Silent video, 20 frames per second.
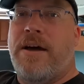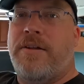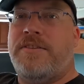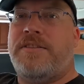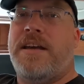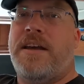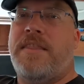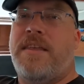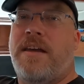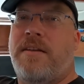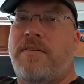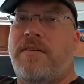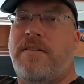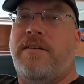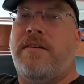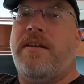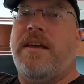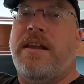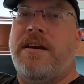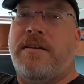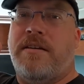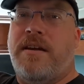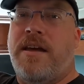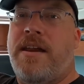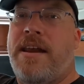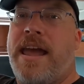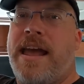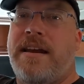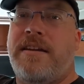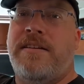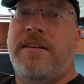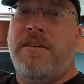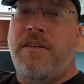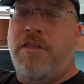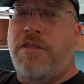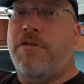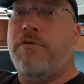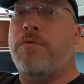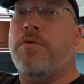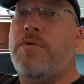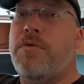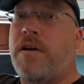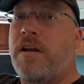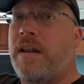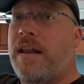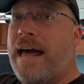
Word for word: outside that can connect through the